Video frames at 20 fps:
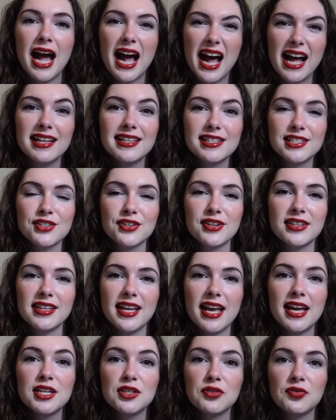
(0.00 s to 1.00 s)
answer at
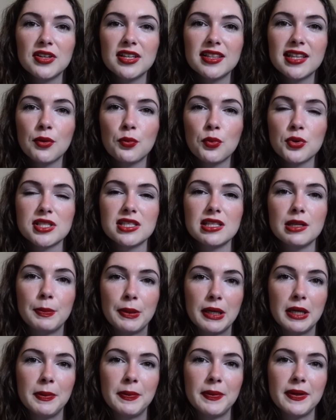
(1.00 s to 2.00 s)
the end of it. That wasn't the
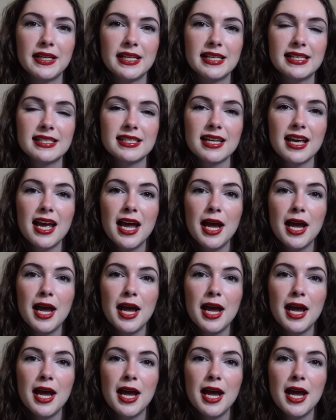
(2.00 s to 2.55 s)
purpose.